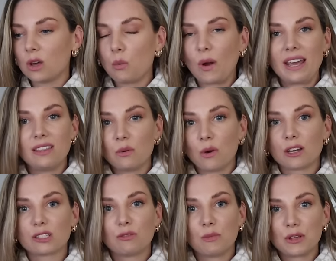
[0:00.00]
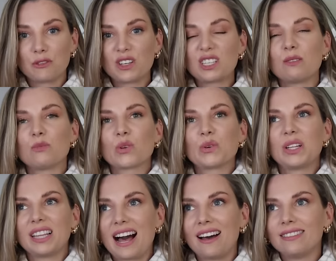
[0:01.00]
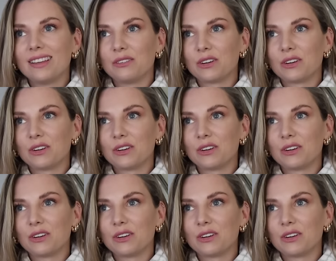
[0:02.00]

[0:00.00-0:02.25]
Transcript: a way that works for both of us, and I'm so glad that